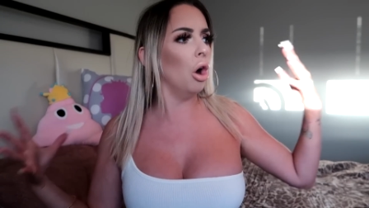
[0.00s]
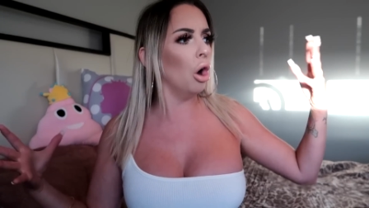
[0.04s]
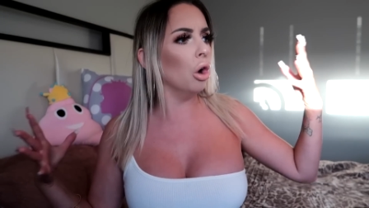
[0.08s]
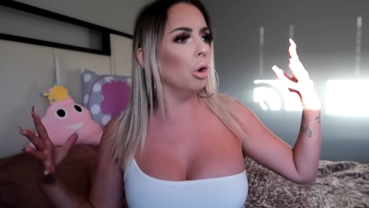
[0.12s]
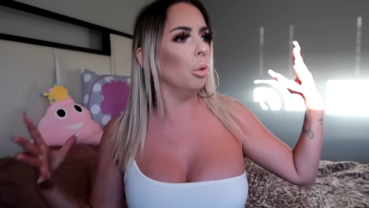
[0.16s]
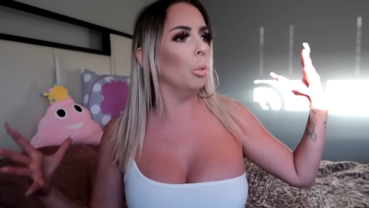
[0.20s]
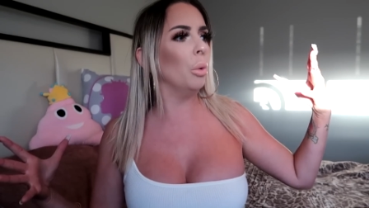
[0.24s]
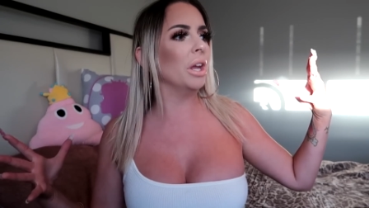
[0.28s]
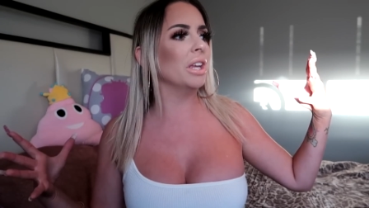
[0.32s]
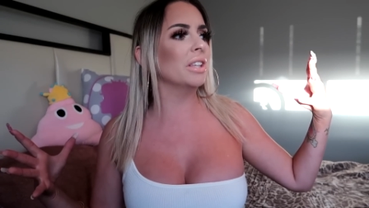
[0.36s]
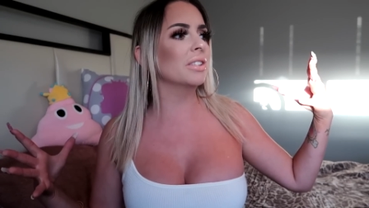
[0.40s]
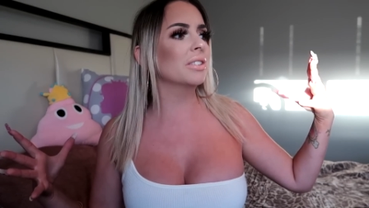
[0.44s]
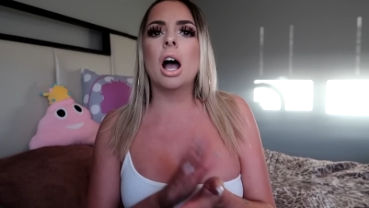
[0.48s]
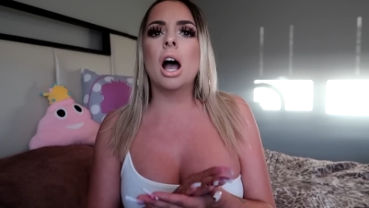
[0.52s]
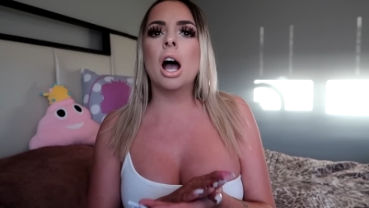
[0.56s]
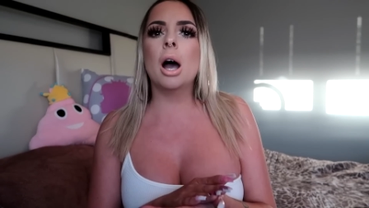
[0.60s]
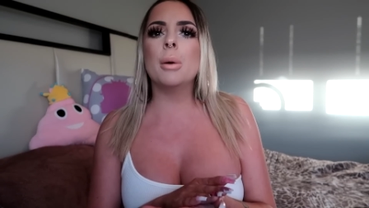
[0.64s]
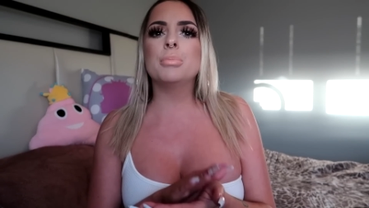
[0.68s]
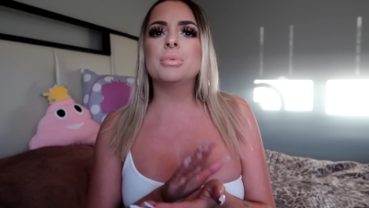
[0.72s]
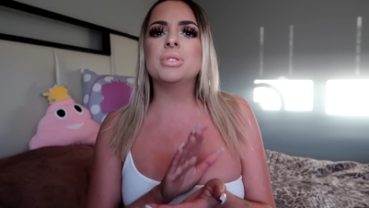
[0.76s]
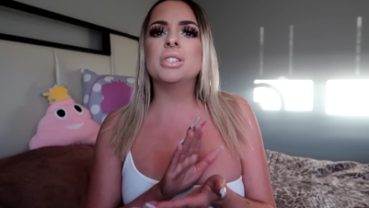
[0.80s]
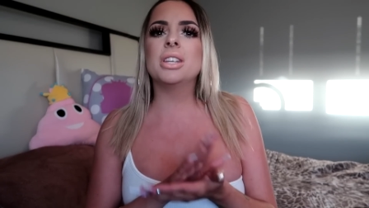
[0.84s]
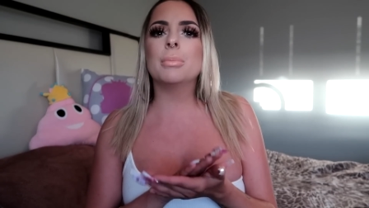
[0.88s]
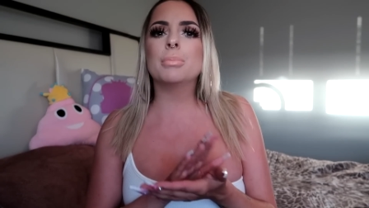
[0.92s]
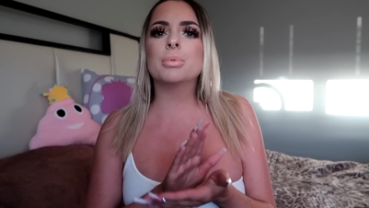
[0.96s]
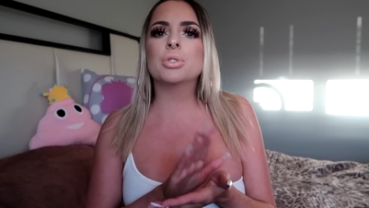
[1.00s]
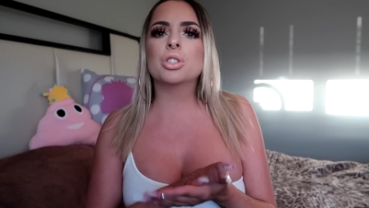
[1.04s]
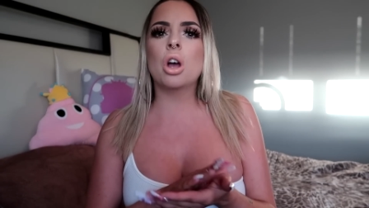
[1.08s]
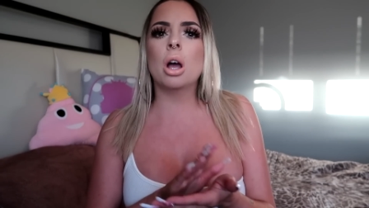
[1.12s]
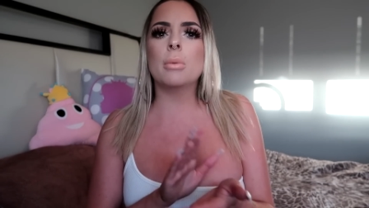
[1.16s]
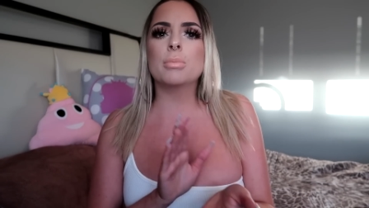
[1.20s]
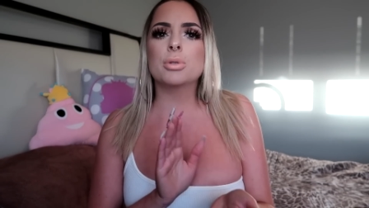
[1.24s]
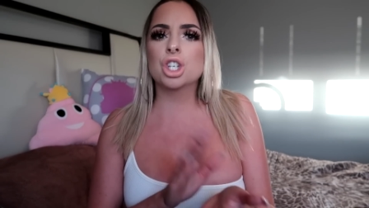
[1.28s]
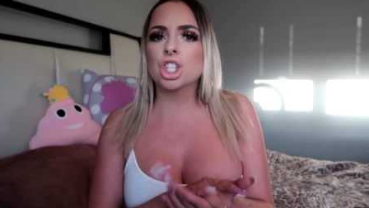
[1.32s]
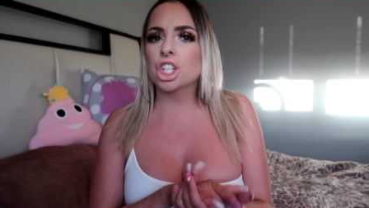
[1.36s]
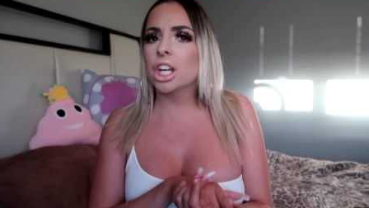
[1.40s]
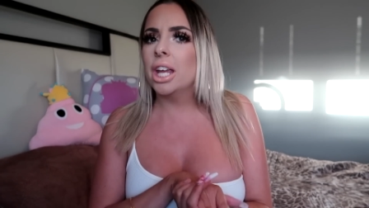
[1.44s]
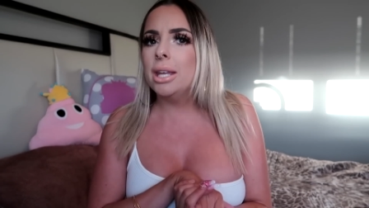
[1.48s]
always up tip
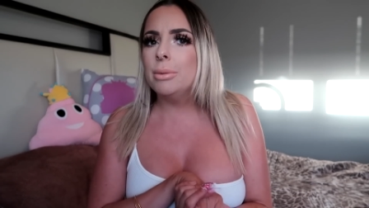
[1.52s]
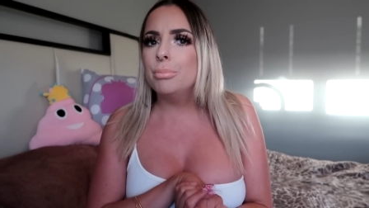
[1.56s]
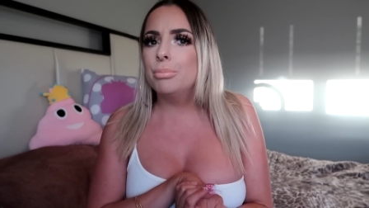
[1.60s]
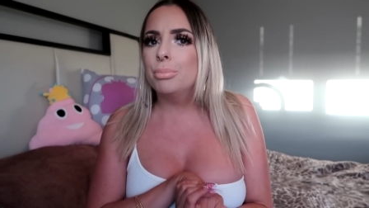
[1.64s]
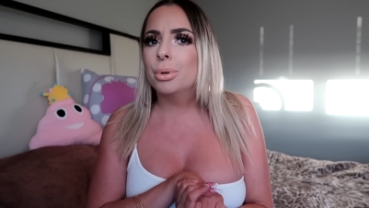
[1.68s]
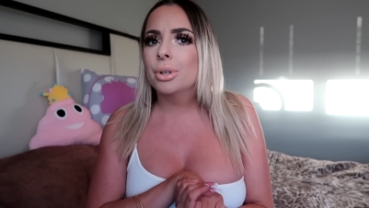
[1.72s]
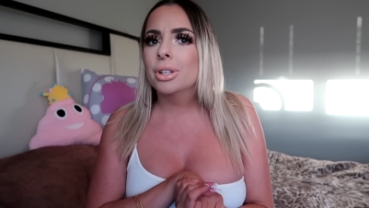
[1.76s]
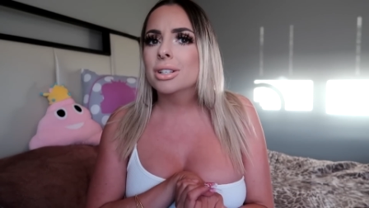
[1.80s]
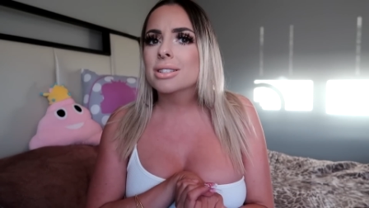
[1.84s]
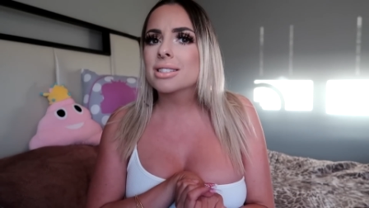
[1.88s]
top shape.